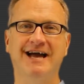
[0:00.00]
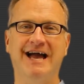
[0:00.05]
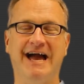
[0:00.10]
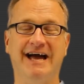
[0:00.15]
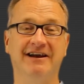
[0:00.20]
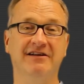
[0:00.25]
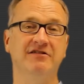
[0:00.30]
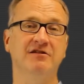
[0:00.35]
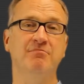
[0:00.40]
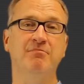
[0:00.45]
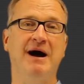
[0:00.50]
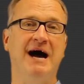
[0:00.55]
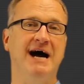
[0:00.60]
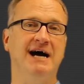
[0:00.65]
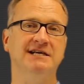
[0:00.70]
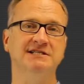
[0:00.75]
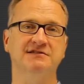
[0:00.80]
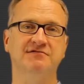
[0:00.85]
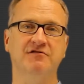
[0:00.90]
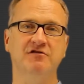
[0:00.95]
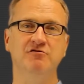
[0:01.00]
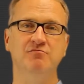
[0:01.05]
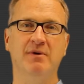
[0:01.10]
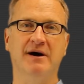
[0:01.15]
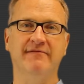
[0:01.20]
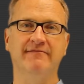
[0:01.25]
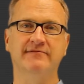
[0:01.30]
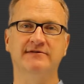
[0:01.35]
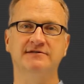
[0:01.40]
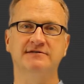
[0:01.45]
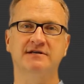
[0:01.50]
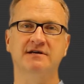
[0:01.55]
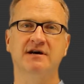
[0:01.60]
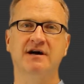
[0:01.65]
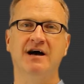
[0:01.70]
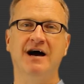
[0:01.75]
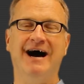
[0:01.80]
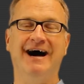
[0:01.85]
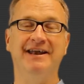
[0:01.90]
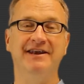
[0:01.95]
and in the past few months
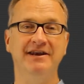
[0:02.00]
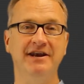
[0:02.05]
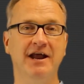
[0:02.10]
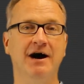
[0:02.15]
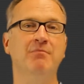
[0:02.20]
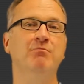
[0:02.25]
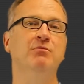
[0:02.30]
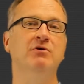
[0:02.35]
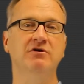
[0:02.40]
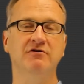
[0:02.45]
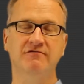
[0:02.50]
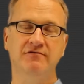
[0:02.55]
a number